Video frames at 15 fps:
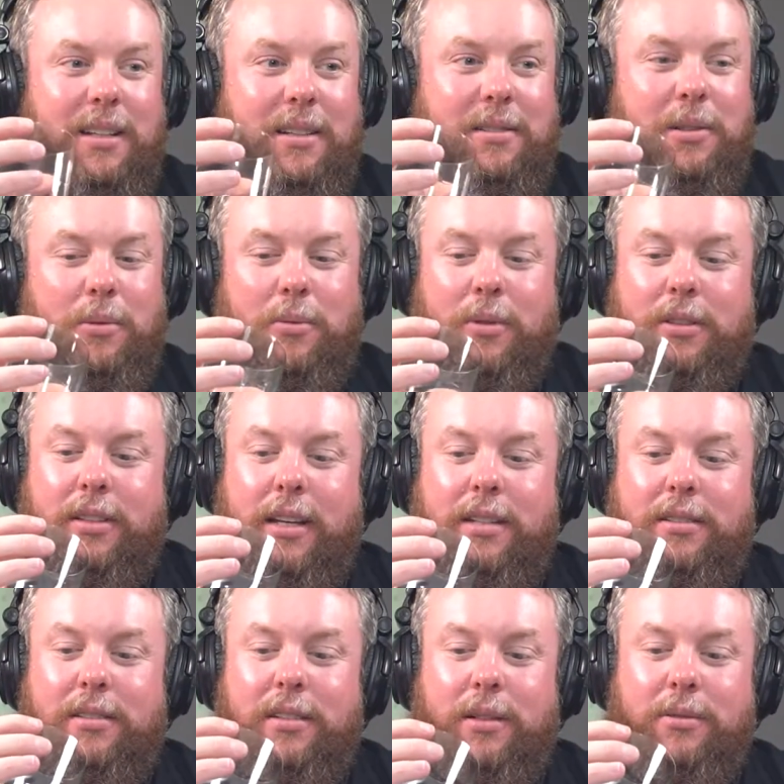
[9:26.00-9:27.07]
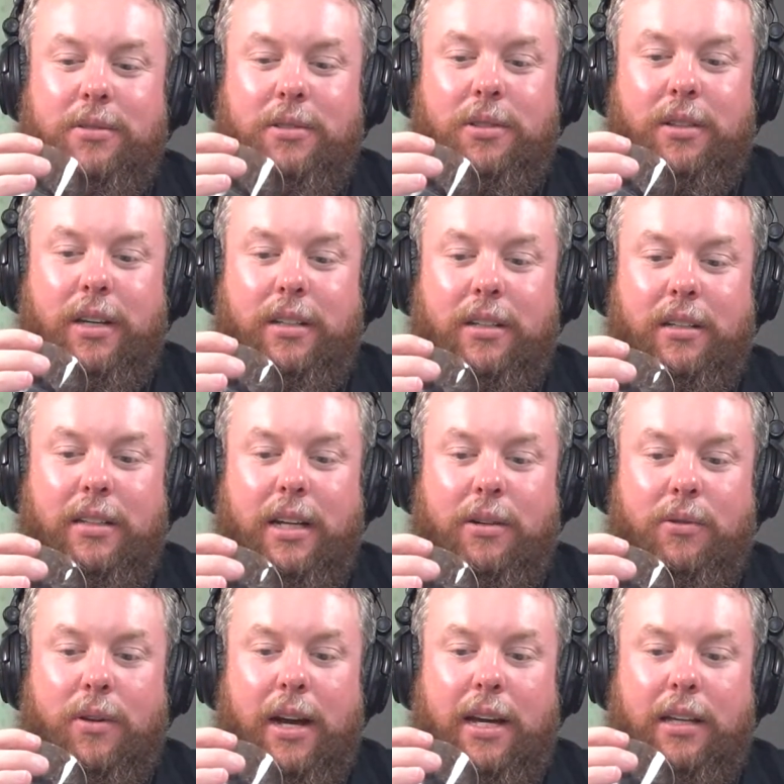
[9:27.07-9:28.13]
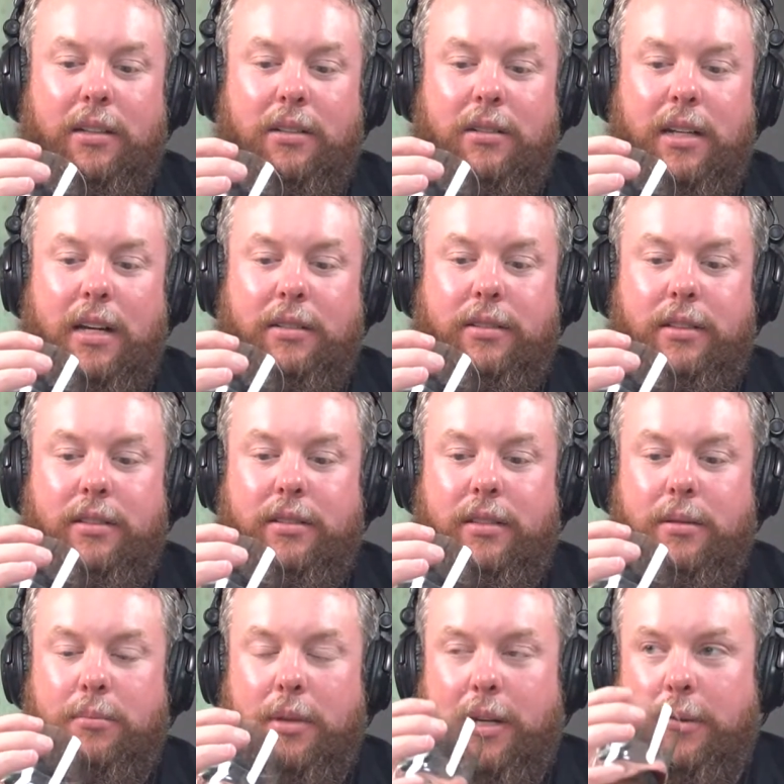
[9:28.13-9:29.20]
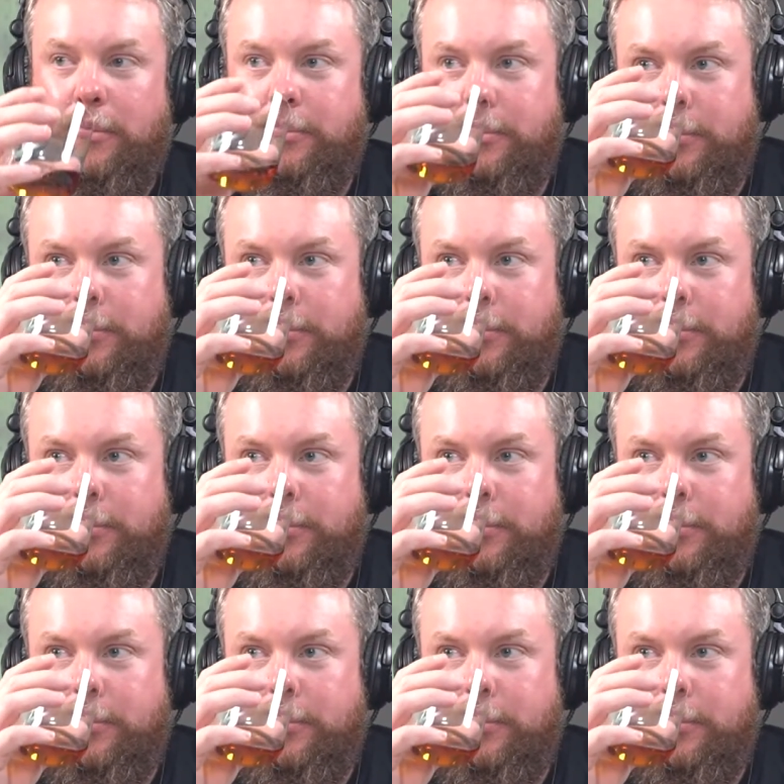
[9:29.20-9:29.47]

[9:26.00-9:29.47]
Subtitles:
So what tasting notes are you getting on that regular 1910, Matt?